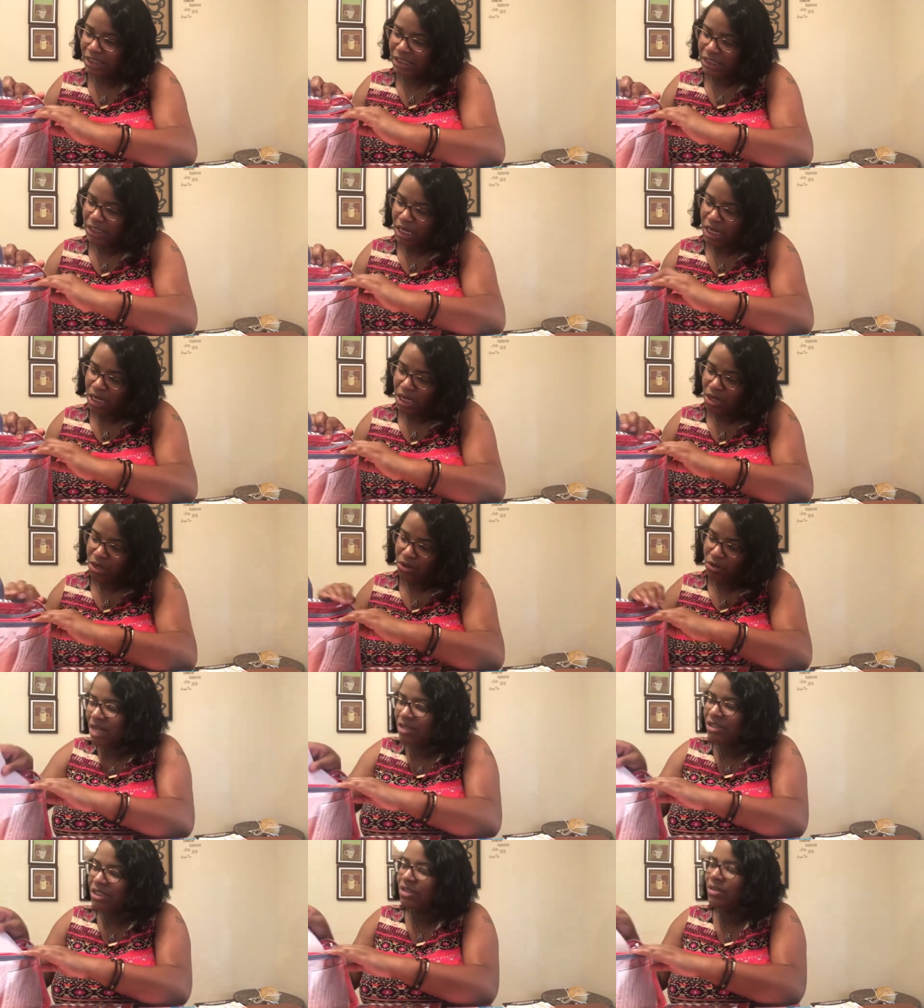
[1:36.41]
So
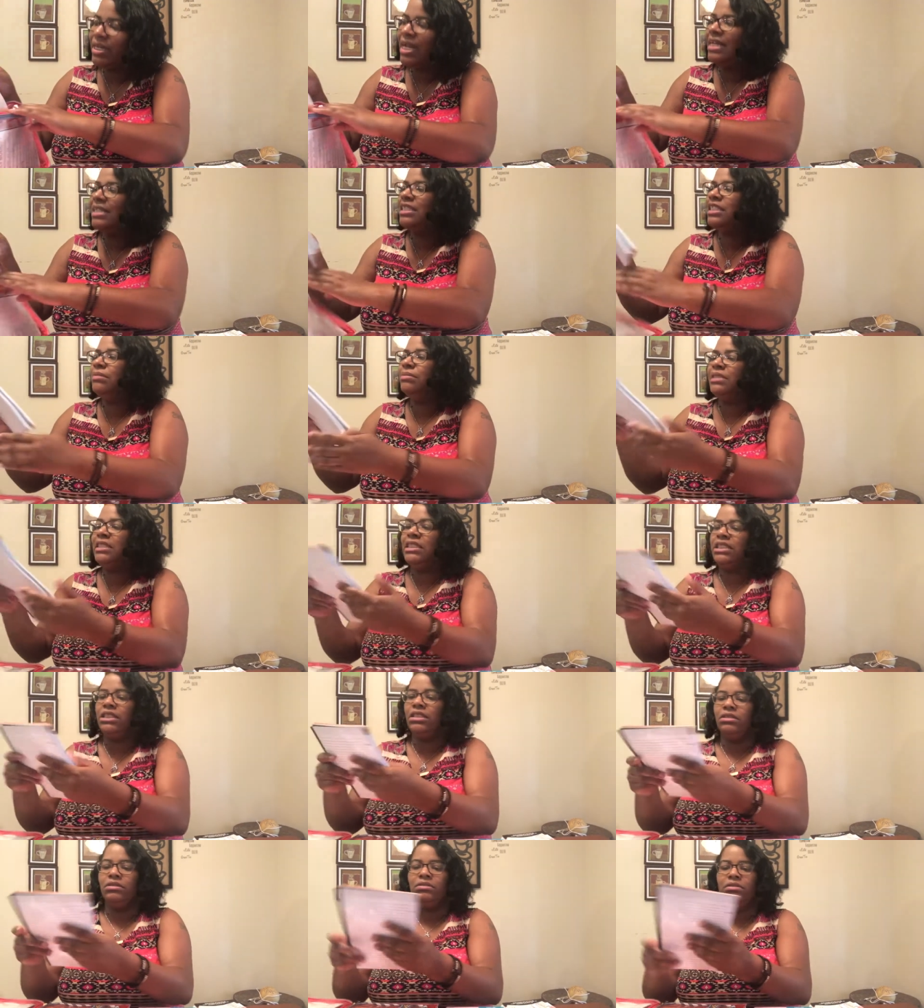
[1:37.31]
also got some
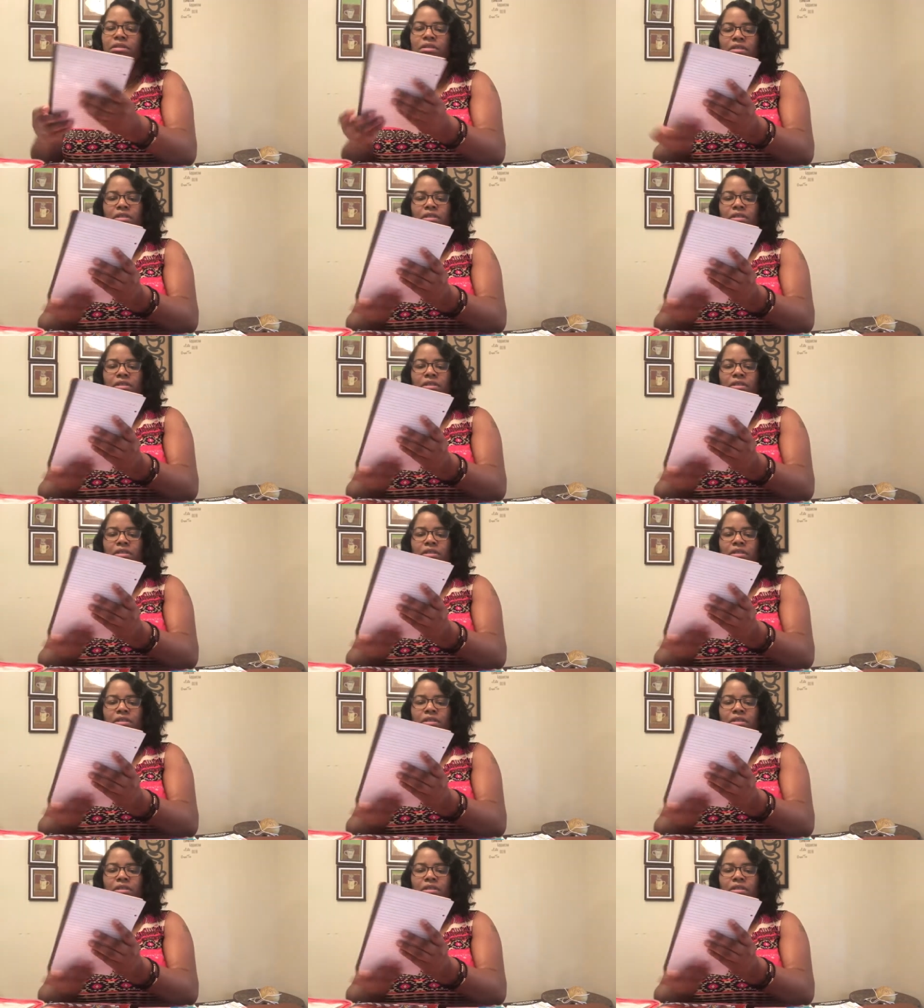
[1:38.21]
little